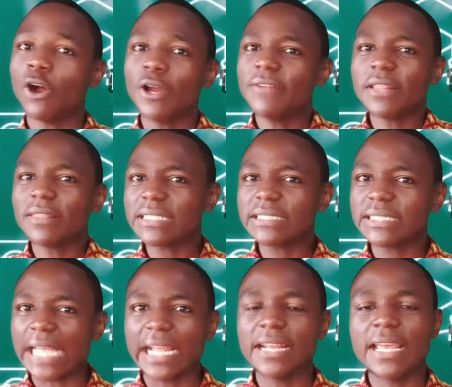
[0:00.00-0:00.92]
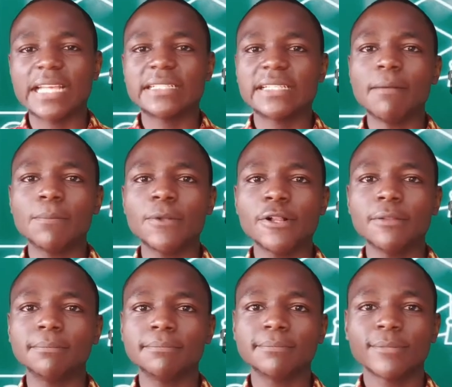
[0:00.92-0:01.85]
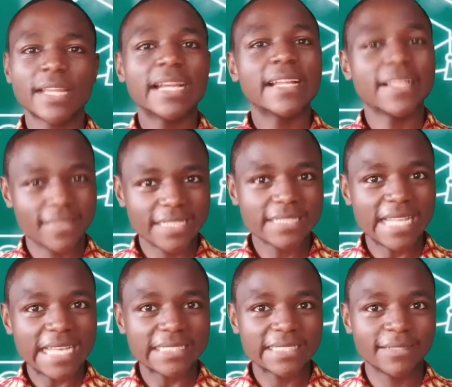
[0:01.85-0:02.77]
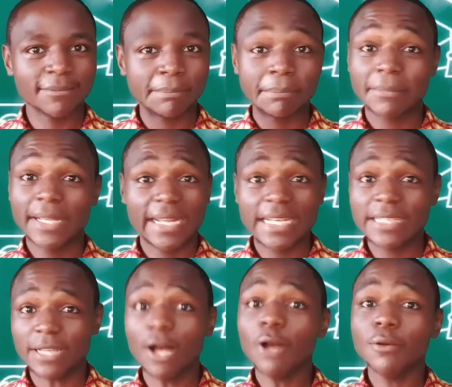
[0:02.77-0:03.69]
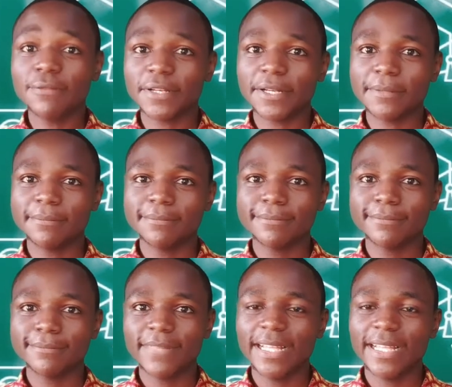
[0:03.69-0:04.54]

Or even this second example, this lesson is over.